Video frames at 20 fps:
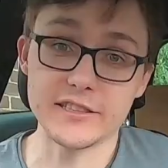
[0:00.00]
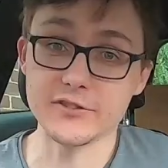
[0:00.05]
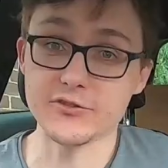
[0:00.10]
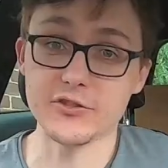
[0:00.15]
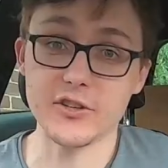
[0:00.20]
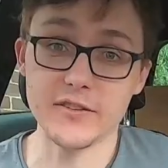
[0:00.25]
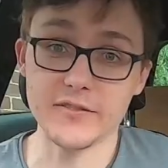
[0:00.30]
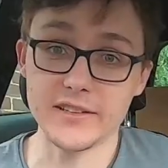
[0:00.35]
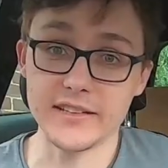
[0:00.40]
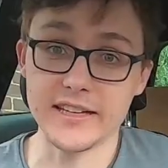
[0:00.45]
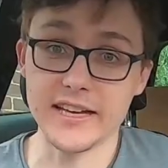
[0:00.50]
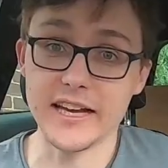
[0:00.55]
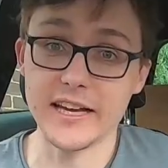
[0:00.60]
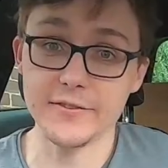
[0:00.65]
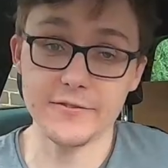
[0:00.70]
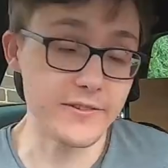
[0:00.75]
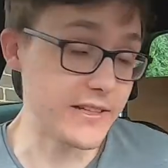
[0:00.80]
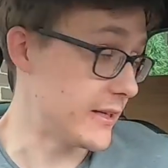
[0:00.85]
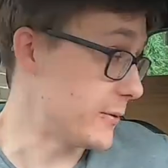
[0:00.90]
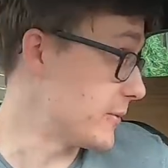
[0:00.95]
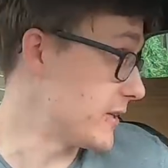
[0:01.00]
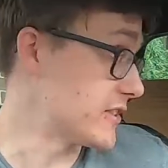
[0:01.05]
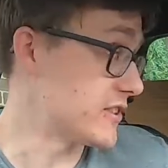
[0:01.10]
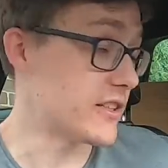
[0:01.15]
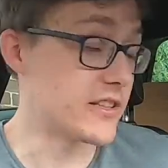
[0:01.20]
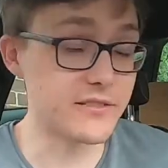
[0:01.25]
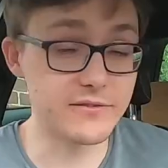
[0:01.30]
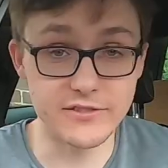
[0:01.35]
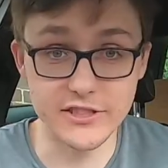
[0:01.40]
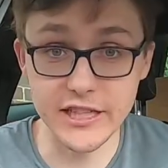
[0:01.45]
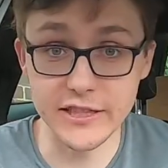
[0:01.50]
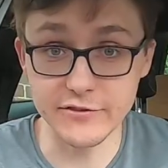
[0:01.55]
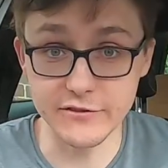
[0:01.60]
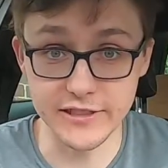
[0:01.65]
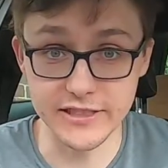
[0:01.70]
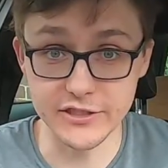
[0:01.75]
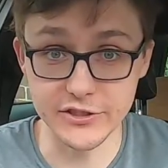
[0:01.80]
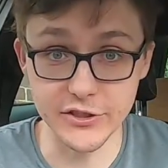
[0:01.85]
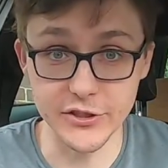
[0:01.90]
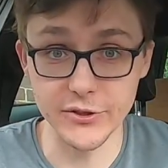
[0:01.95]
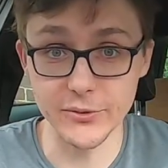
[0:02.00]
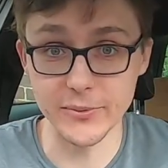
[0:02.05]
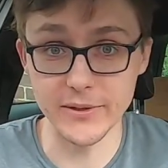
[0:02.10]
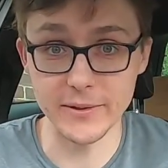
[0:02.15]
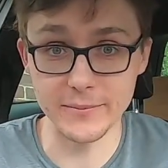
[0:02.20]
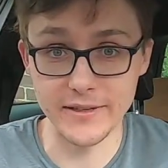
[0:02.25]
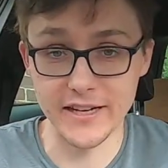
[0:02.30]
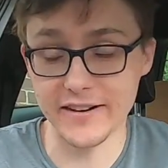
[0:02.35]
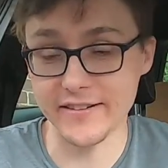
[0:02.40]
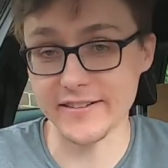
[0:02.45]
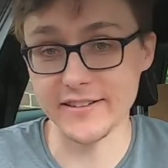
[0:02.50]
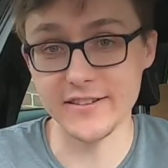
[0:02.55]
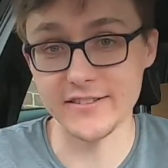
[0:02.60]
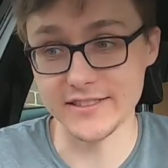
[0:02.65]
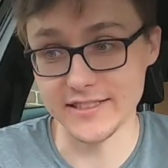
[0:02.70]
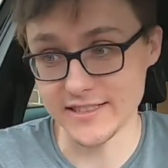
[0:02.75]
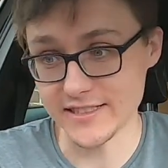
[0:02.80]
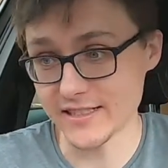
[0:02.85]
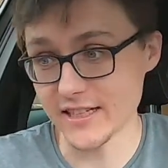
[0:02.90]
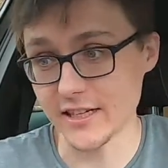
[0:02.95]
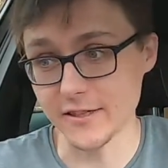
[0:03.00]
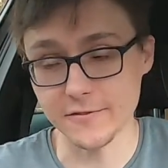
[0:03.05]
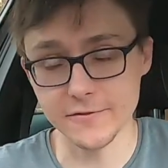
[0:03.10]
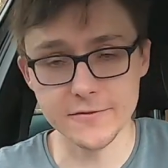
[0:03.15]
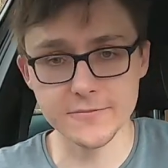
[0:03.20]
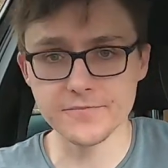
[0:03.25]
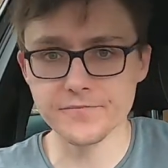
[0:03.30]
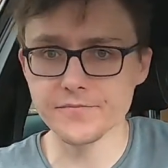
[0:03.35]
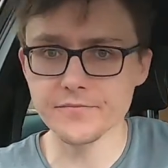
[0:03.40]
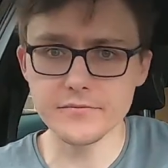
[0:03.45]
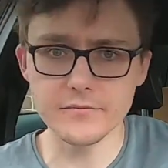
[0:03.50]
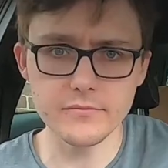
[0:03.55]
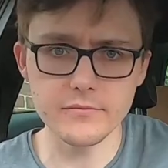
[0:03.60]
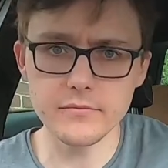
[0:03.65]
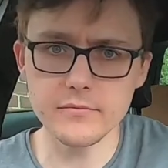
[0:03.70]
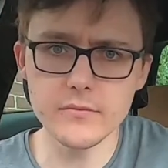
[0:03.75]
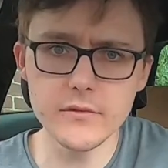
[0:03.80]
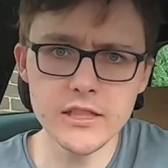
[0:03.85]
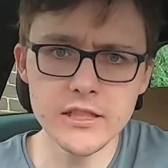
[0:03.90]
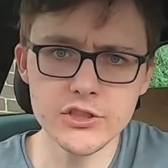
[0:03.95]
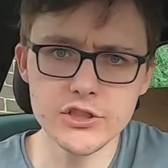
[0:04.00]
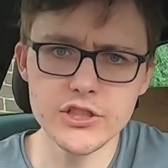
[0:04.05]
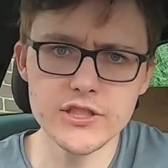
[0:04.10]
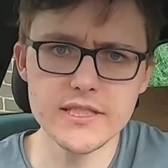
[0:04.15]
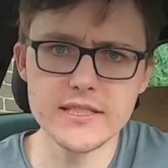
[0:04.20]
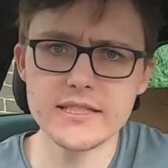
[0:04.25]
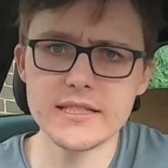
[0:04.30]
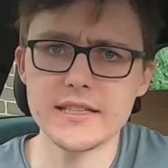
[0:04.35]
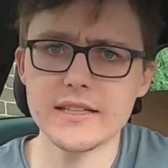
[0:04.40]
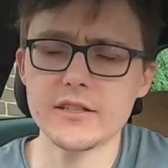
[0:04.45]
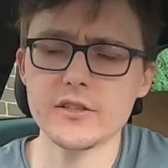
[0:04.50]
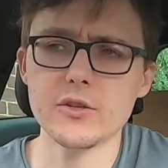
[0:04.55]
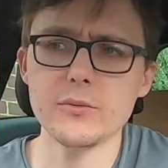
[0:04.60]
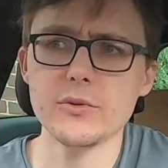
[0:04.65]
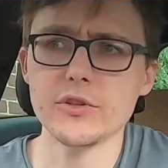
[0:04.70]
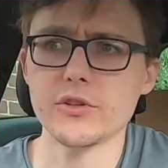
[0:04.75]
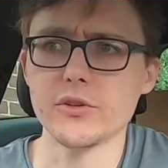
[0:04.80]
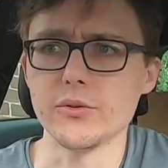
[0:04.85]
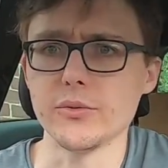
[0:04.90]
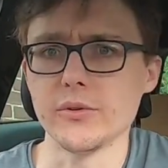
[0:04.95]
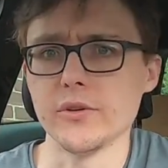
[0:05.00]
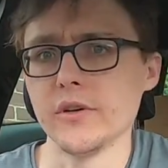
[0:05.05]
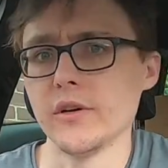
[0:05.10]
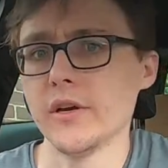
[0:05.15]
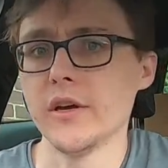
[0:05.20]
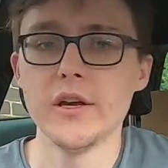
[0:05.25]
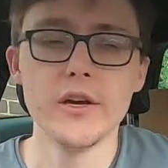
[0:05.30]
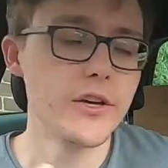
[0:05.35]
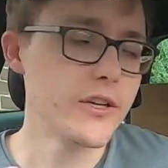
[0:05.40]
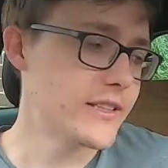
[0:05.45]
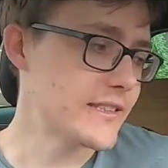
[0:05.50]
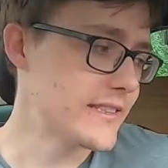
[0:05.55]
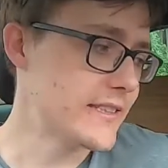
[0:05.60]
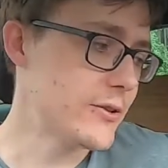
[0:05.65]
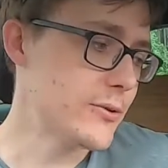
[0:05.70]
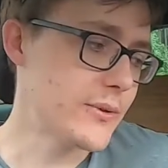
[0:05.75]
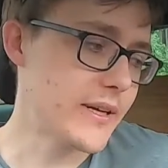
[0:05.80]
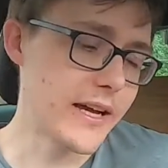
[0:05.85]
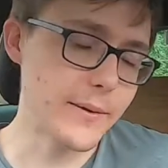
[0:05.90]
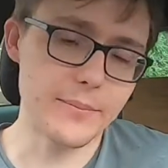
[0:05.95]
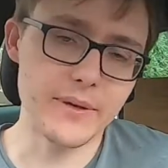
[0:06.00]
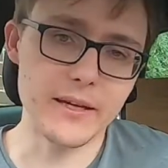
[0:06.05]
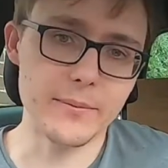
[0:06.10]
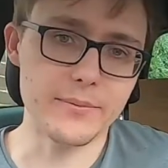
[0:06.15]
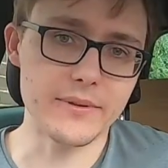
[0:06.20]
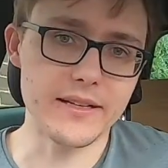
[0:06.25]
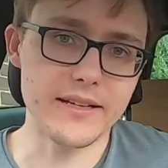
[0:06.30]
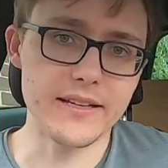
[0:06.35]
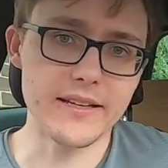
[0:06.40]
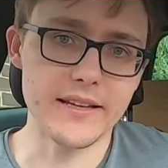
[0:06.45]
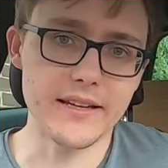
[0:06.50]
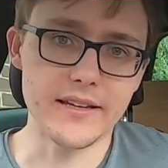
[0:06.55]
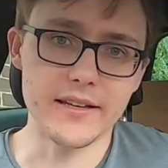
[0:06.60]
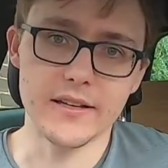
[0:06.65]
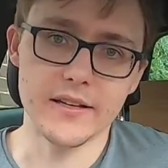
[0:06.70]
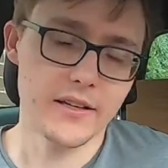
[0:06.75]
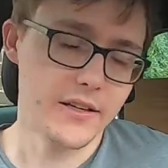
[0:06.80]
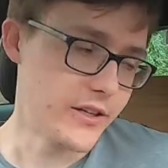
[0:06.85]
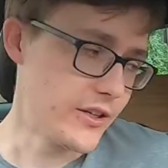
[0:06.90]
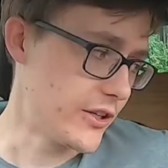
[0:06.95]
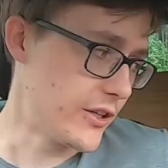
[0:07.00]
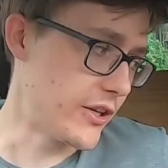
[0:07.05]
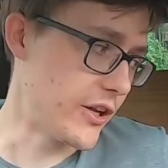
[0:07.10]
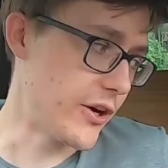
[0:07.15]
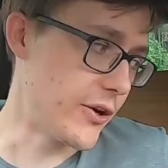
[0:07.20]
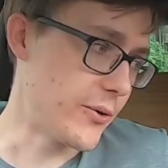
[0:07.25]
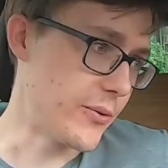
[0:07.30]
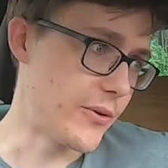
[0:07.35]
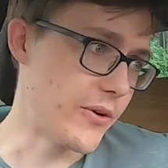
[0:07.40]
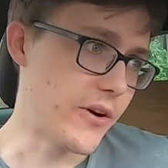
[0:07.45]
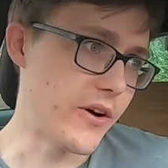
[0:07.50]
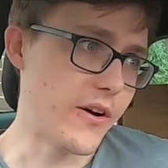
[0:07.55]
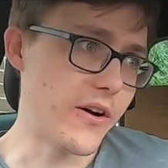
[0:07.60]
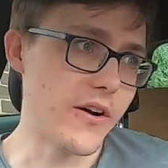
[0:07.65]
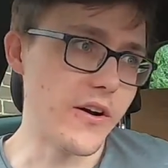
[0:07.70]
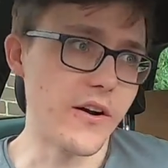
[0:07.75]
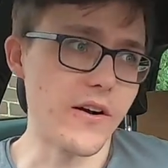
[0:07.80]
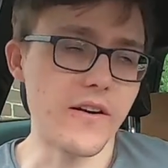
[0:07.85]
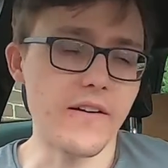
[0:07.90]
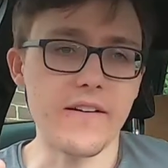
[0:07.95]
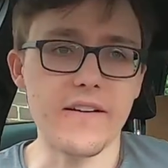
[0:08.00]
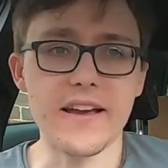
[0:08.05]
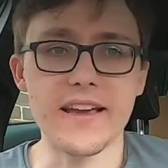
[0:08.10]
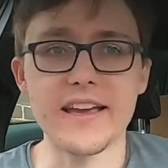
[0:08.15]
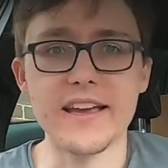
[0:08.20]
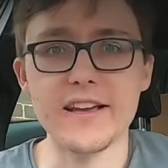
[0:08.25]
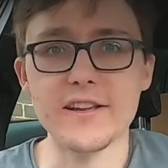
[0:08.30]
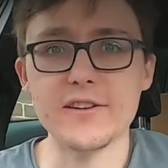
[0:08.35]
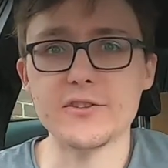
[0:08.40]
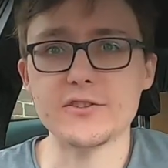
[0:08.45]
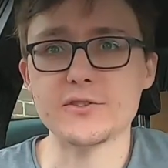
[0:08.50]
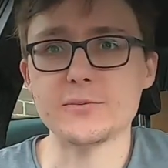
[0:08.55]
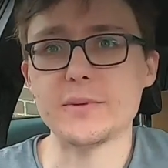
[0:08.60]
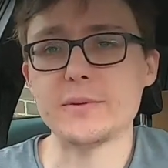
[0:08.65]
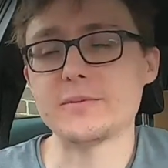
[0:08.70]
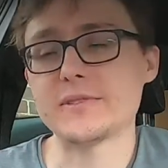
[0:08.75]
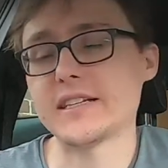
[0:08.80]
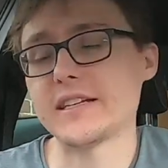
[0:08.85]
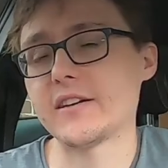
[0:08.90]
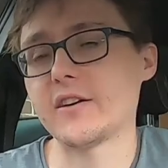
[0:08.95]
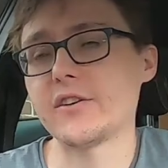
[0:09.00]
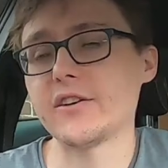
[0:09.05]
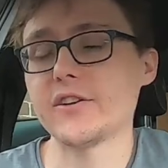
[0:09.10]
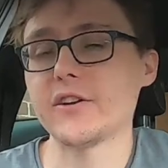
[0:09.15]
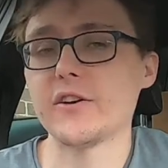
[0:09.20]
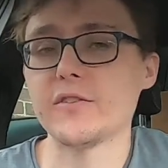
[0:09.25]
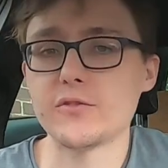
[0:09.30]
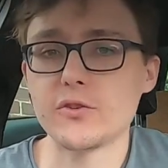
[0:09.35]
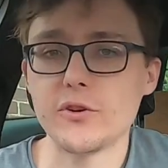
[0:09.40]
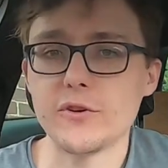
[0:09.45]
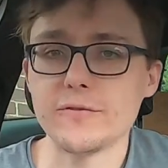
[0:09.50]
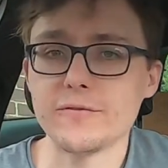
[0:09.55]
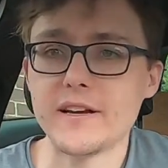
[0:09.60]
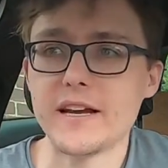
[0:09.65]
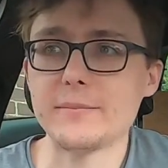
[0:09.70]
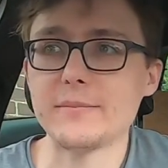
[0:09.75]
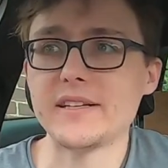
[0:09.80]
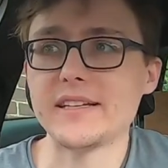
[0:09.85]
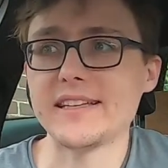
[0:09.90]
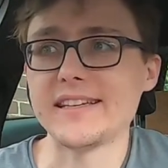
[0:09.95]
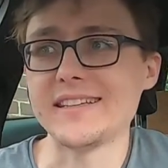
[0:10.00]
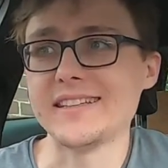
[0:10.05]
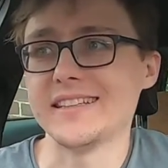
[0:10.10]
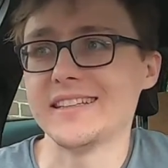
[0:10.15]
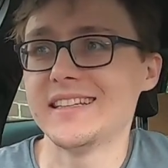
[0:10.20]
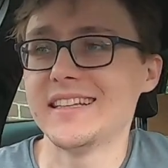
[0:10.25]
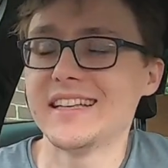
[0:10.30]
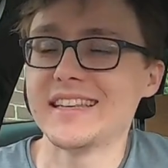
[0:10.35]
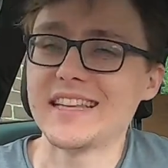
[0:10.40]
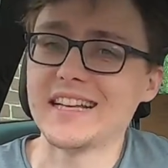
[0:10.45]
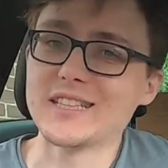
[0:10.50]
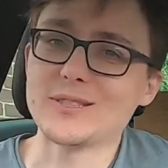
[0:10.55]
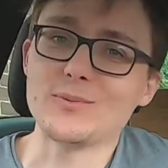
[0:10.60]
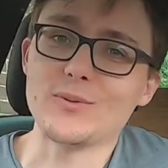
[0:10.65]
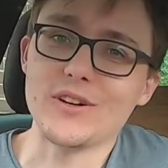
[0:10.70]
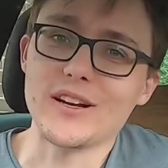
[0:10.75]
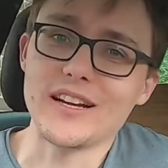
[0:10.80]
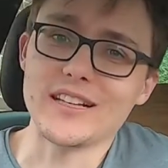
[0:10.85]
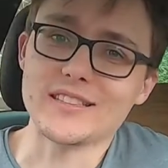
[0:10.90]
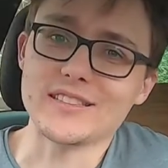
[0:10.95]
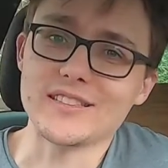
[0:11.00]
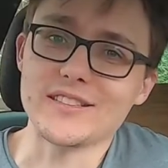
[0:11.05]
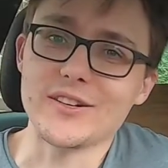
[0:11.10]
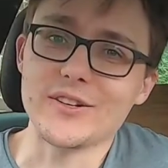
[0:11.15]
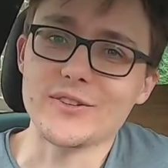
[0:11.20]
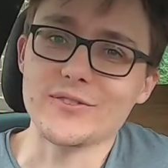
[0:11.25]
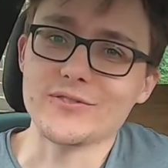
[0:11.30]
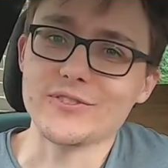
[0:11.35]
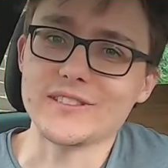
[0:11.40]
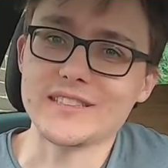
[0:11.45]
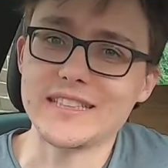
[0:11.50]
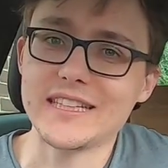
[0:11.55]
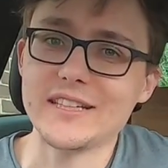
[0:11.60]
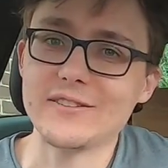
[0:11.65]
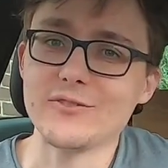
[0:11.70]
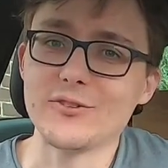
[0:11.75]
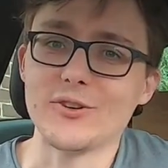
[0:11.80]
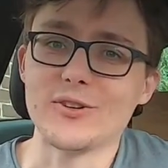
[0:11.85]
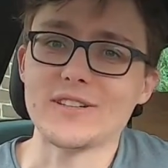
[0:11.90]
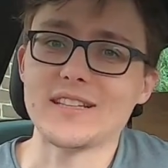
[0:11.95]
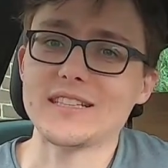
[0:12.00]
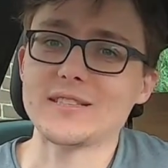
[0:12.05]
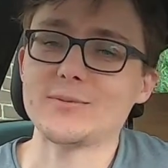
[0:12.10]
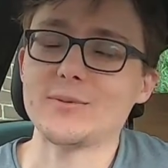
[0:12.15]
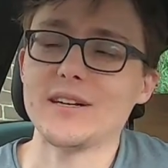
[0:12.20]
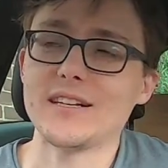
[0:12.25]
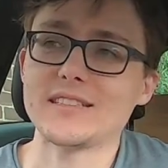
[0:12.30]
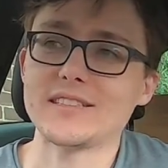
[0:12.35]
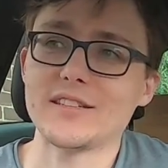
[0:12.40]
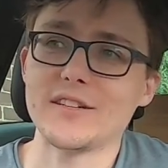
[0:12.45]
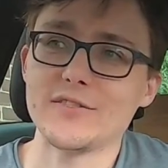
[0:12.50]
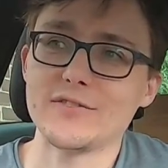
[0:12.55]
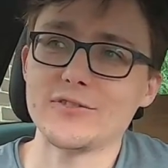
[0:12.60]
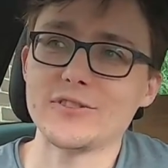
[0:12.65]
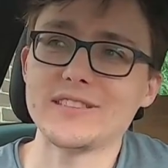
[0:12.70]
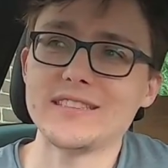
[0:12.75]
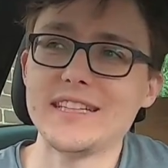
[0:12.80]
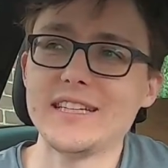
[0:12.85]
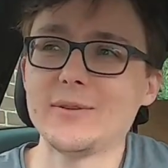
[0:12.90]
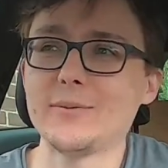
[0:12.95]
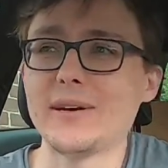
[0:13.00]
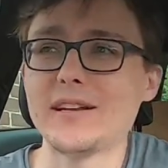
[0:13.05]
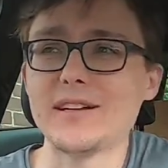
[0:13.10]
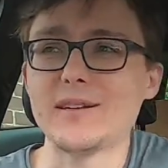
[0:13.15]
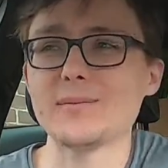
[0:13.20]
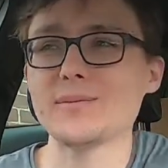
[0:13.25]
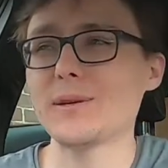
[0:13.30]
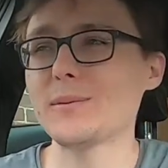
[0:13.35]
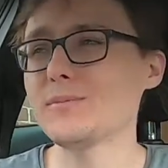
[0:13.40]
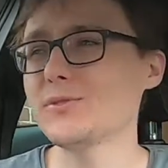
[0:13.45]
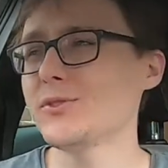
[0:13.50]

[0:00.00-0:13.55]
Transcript: and driving carefully, which I generally do when I'm carrying loads of stuff, it's just as economical. You can still get people in it. You know, I hear lots of people saying, oh, you know, I've got a family, that's why I had to go for a T-Roc, that's why I had to go for a Tiguan. And I'm